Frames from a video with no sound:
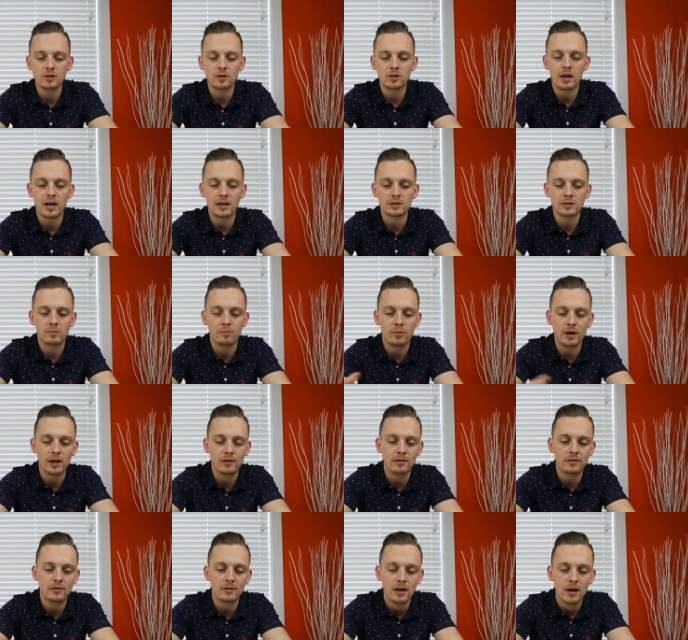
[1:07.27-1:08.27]
So it has a
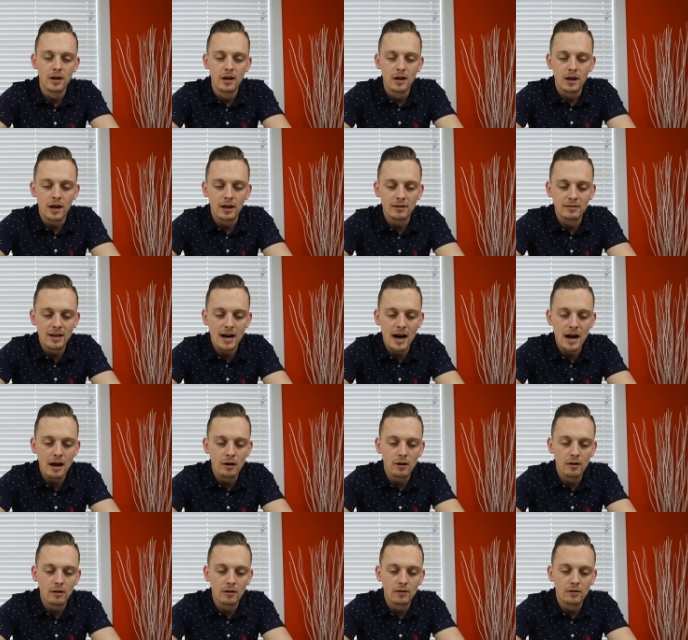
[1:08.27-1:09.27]
button, a
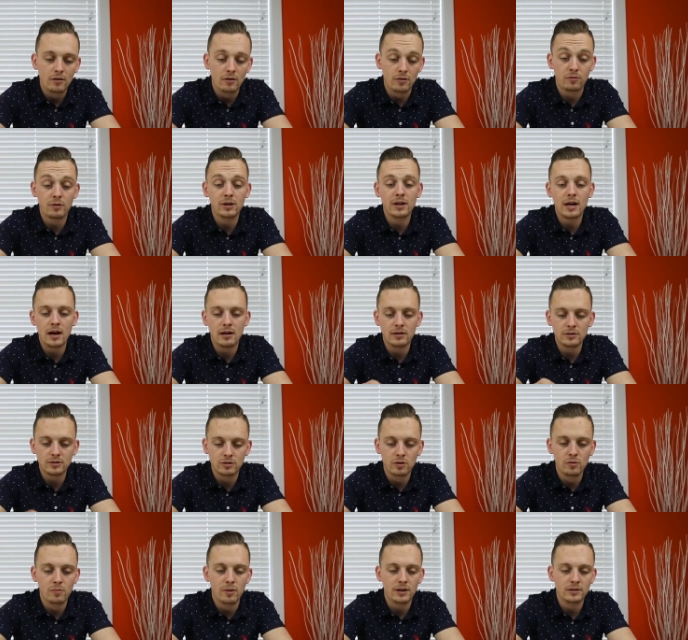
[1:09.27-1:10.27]
dial, or 3
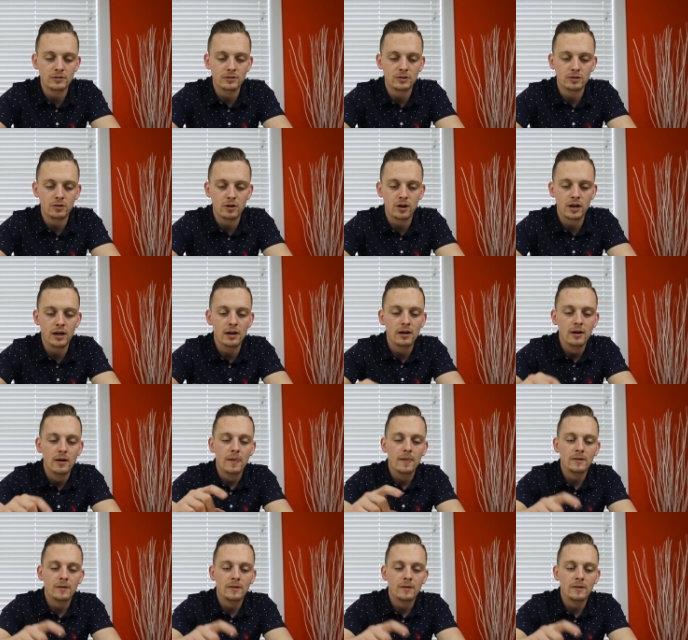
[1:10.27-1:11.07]
dials, 2 buttons, sorry,